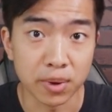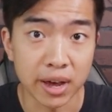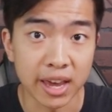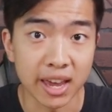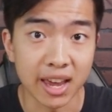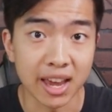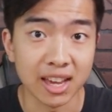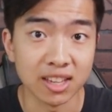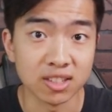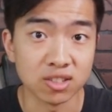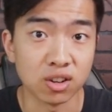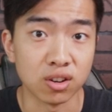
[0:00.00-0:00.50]
by
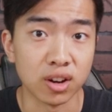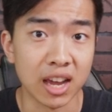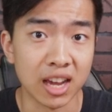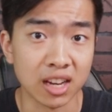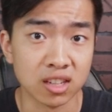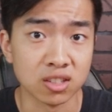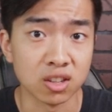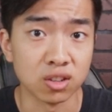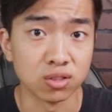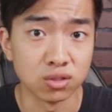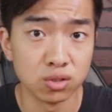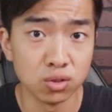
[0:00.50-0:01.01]

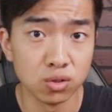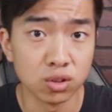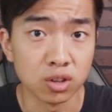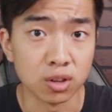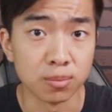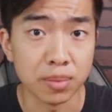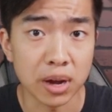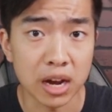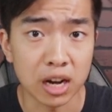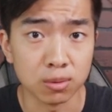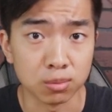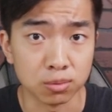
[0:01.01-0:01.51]
SRXL2
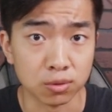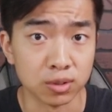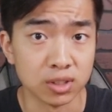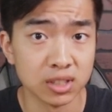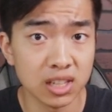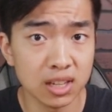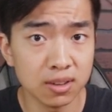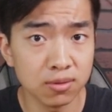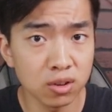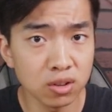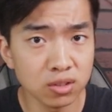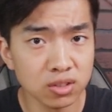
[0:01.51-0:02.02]
compatible
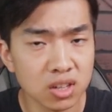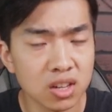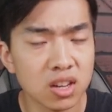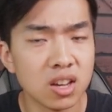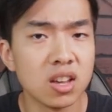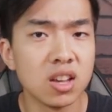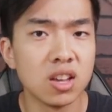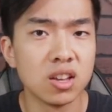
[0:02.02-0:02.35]
receivers,